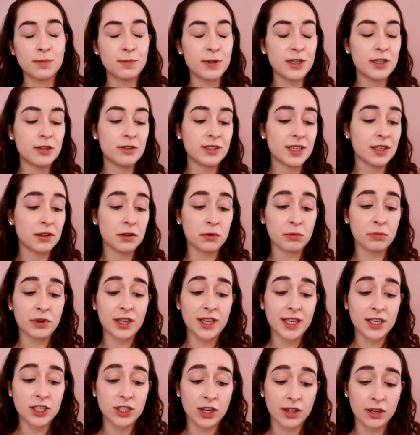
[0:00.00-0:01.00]
been using the
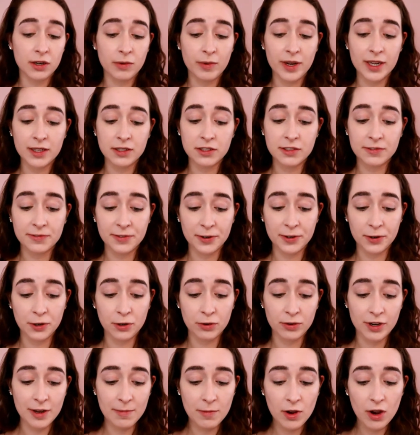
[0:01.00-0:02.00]
really dark ones for
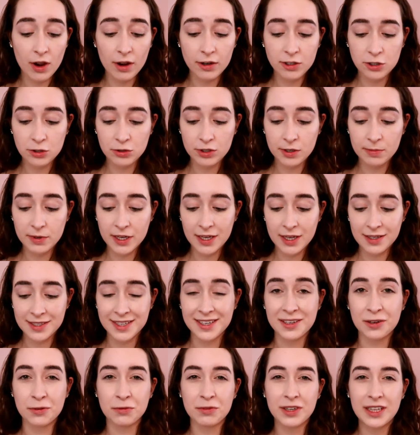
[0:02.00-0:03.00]
cream contour because I
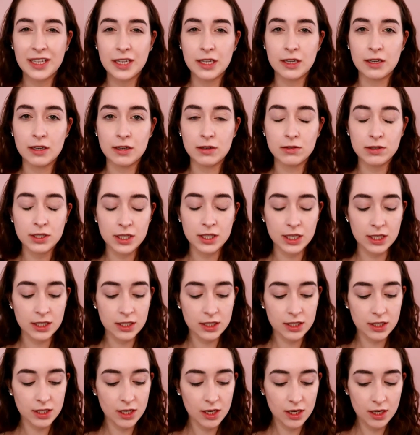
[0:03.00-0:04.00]
don't really use
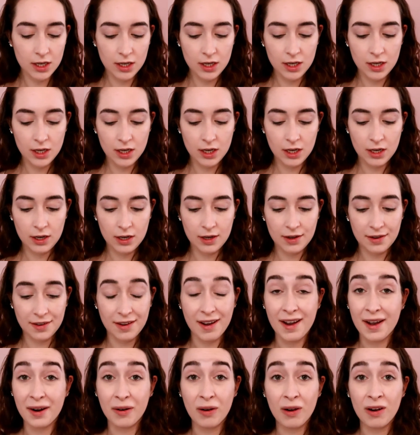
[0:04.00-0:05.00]
this
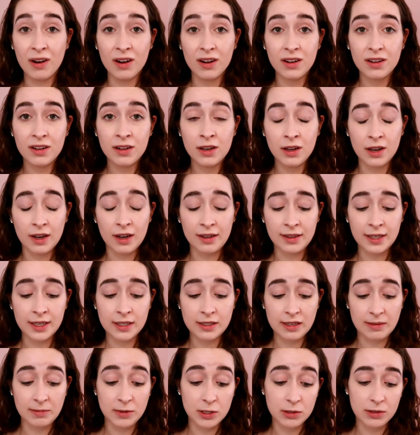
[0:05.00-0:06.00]
at all unless
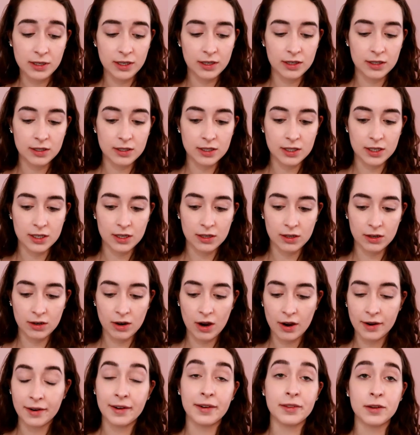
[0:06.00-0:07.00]
I'm doing concealer
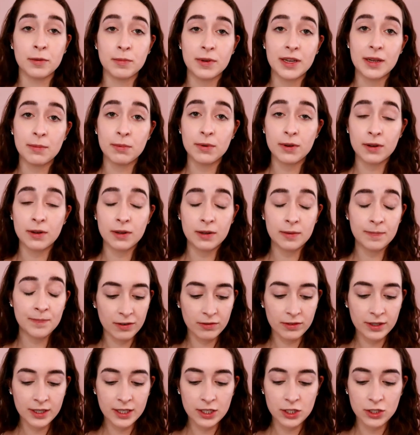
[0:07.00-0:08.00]
on other people. I don't
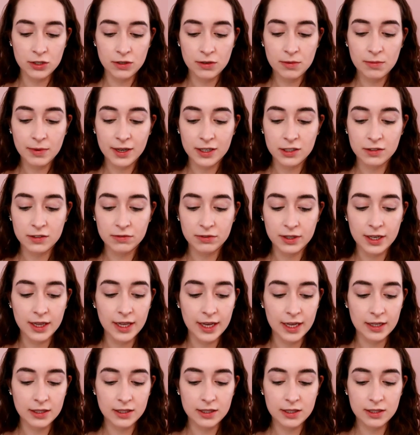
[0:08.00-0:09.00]
really do much
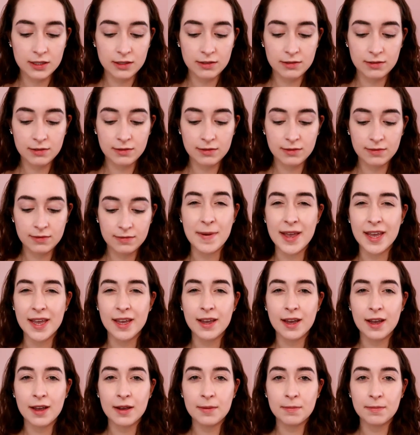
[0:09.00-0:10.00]
freelance
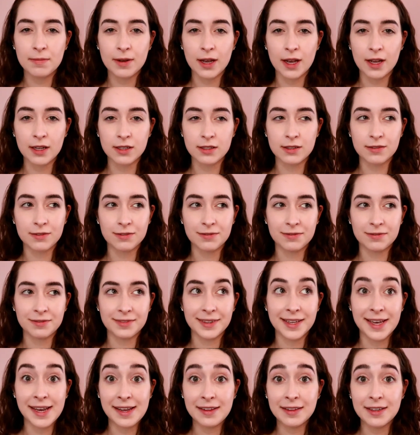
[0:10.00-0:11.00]
makeup as of
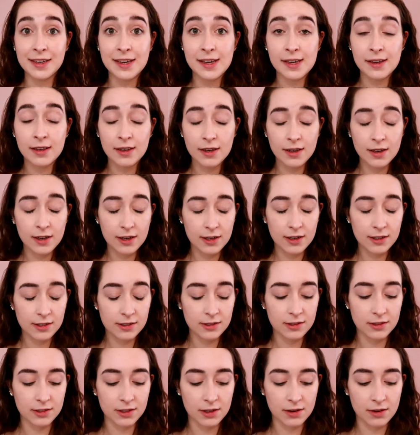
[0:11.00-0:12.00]
lately,
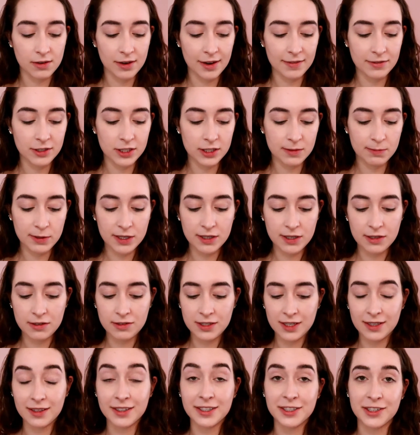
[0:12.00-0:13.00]
so I've just been
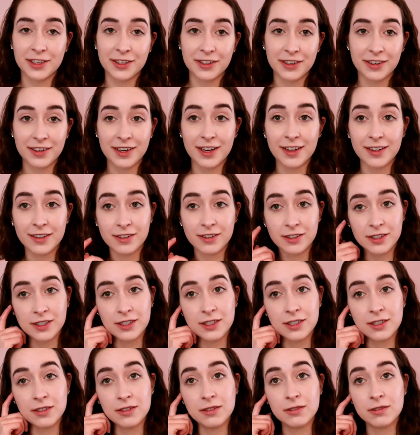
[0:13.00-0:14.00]
using the darker colors
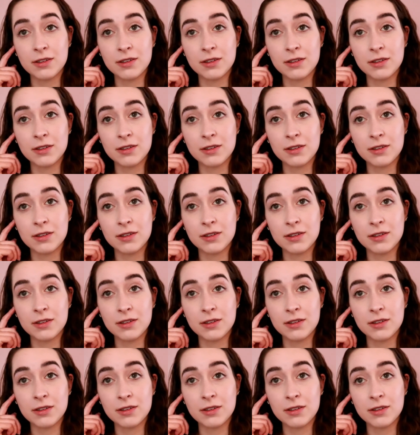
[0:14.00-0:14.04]
to